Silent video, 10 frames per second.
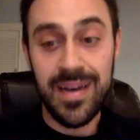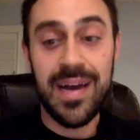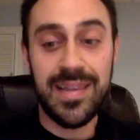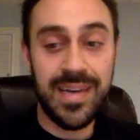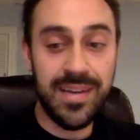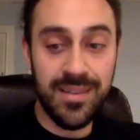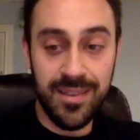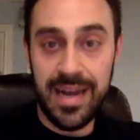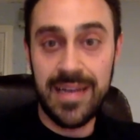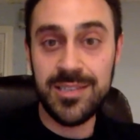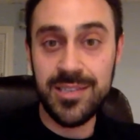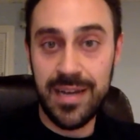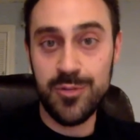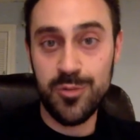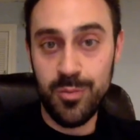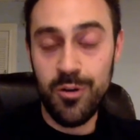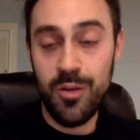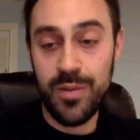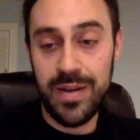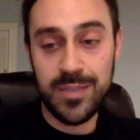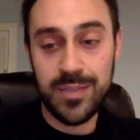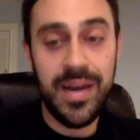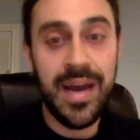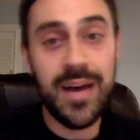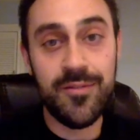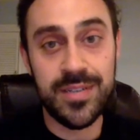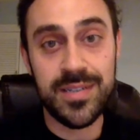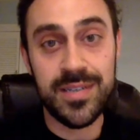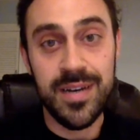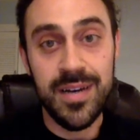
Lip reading: at the end of the last scheduled appointment as we have it.